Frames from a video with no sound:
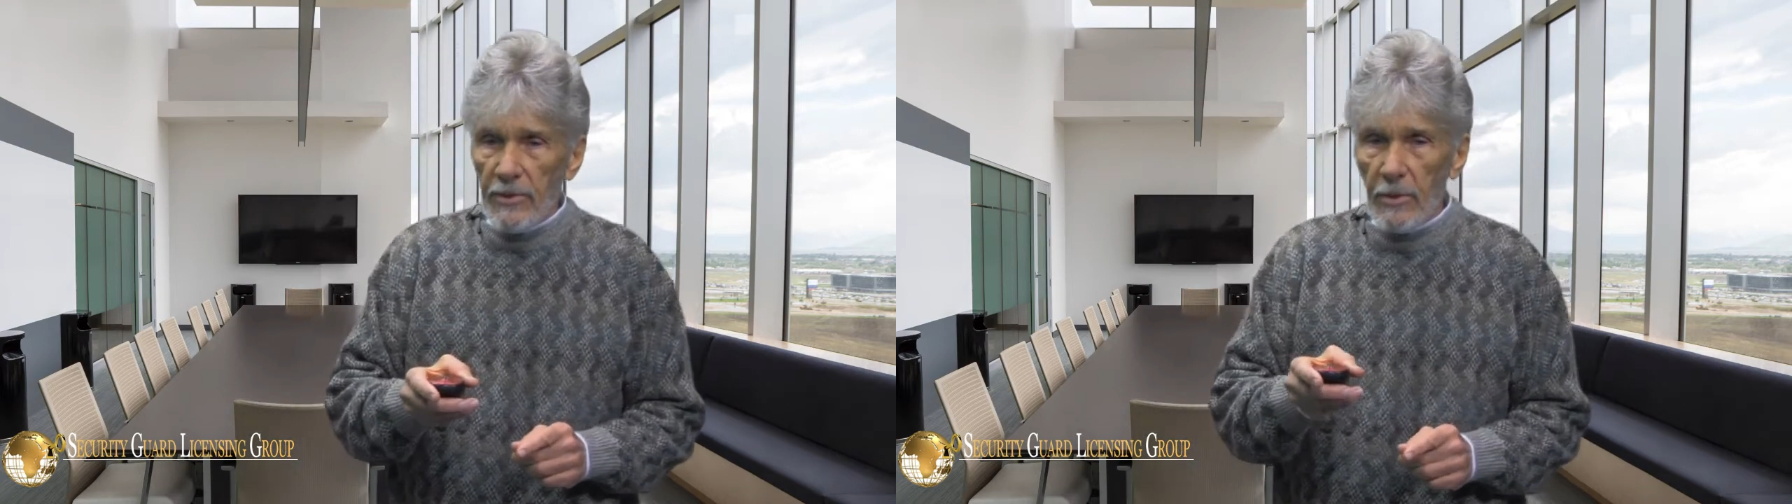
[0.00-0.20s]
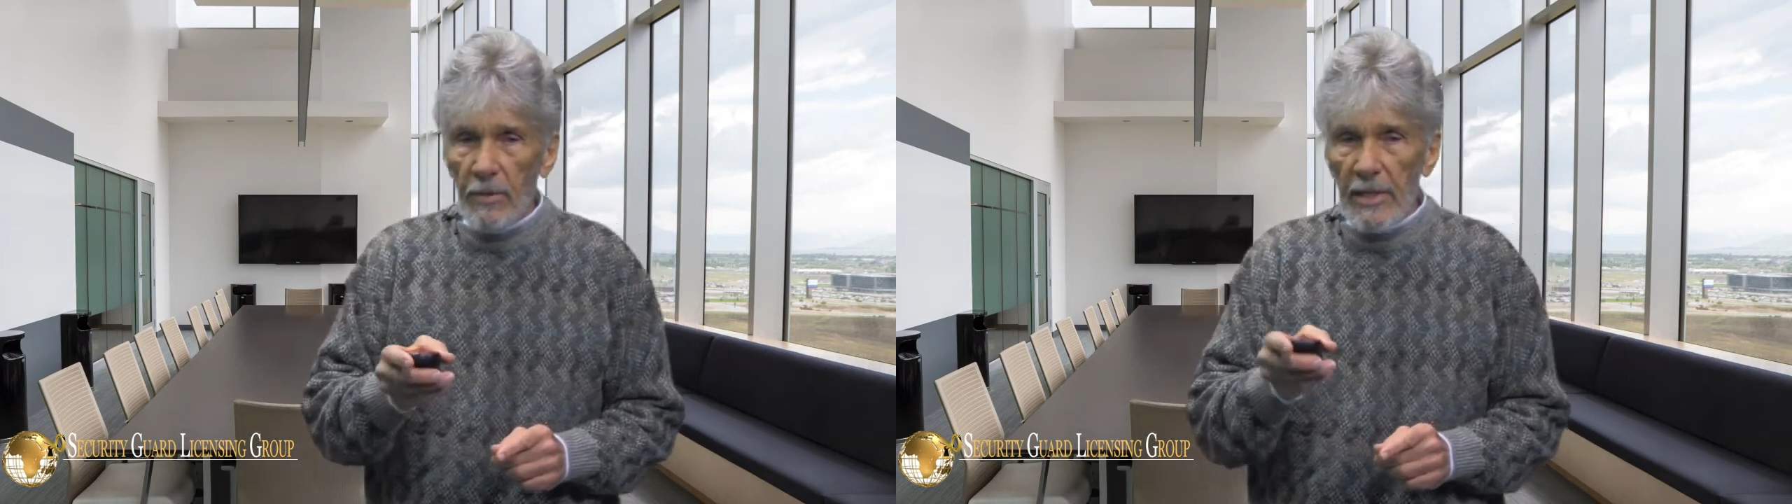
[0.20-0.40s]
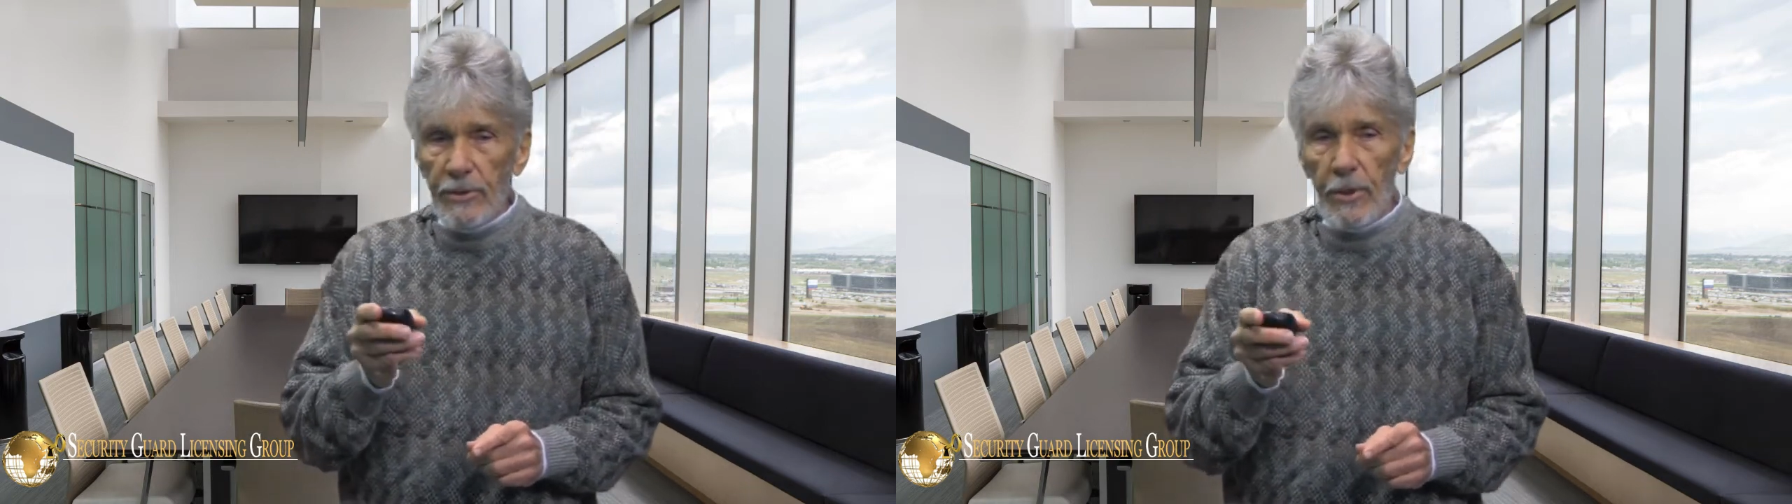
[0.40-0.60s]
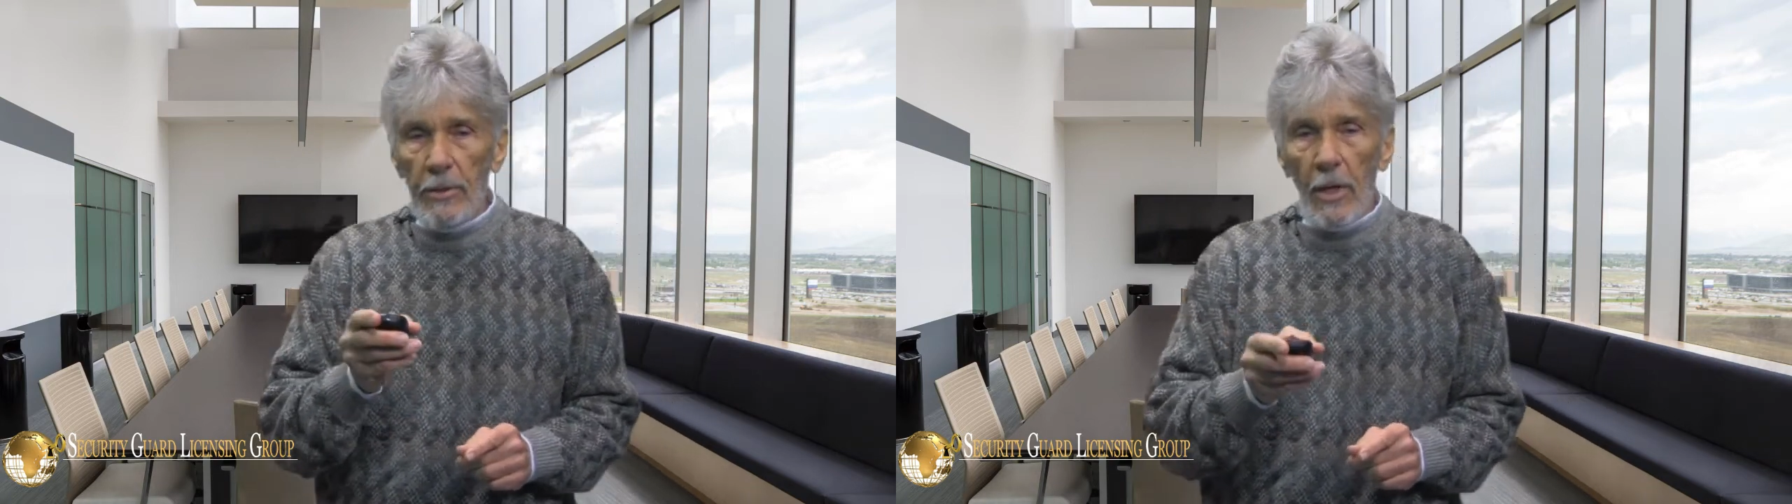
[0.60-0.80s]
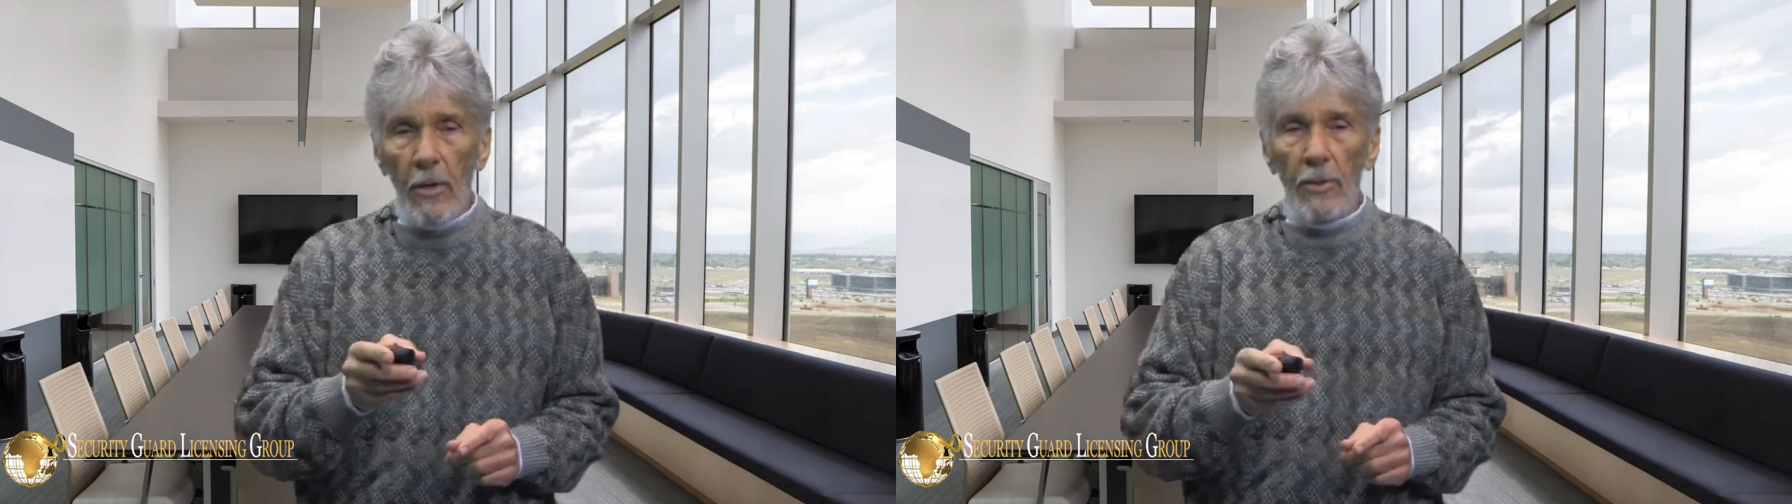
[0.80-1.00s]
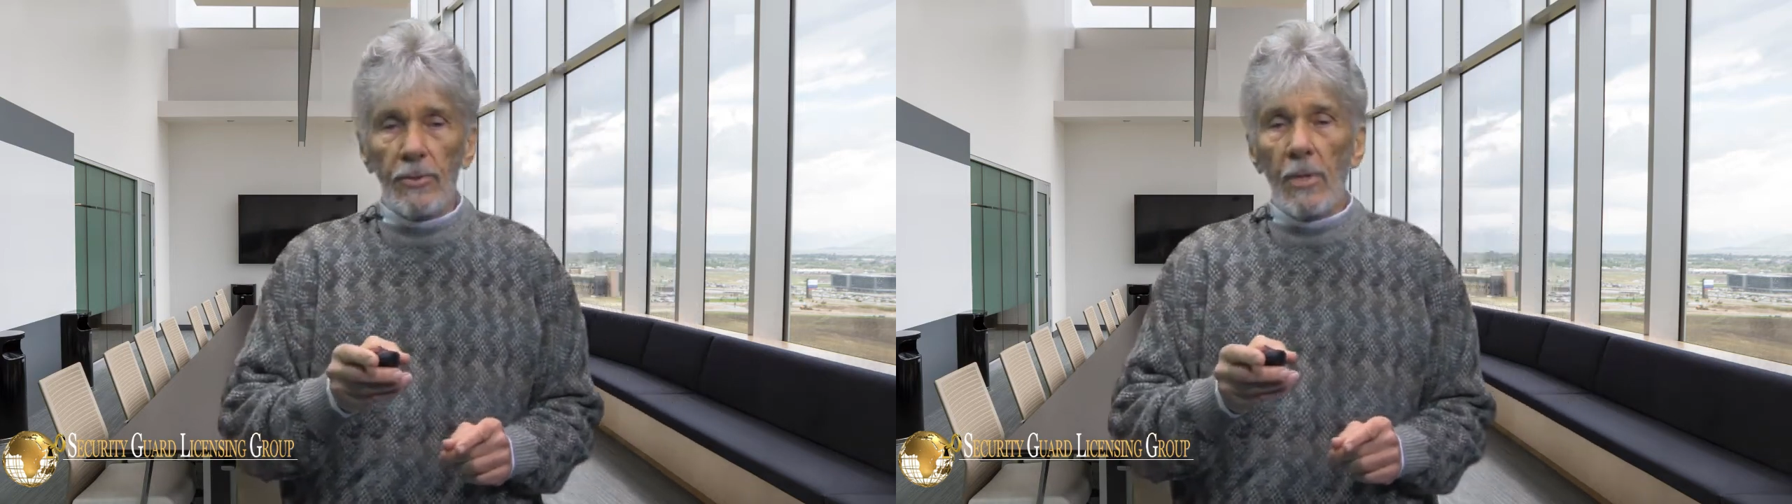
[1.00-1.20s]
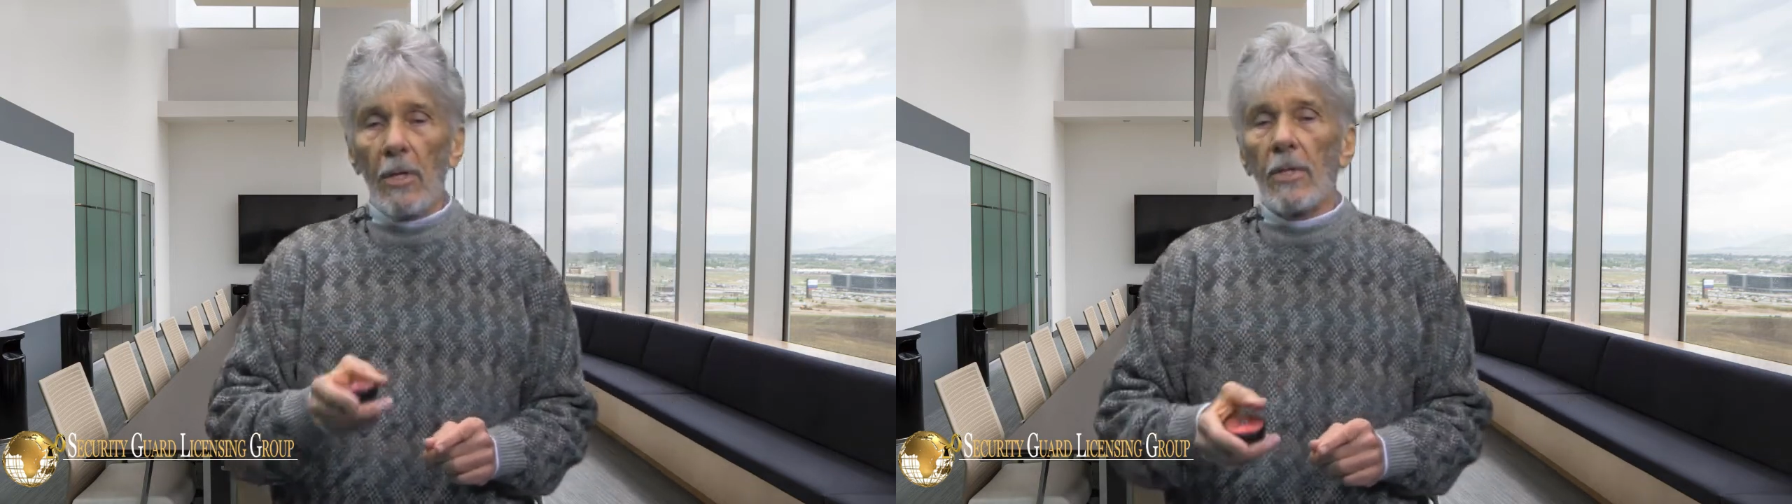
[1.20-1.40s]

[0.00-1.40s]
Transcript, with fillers: to reach your goals,